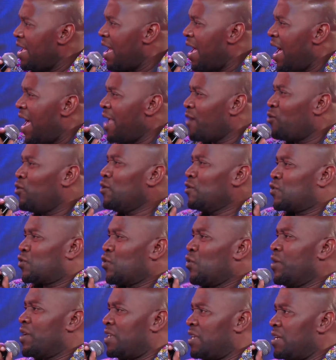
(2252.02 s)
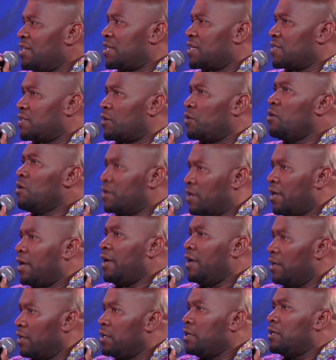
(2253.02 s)
I got so hit. I said,
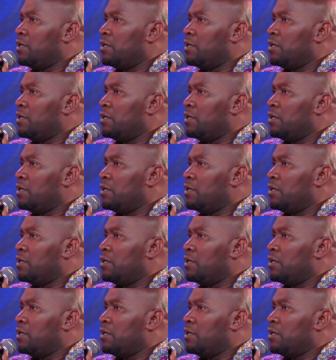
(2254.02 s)
okay,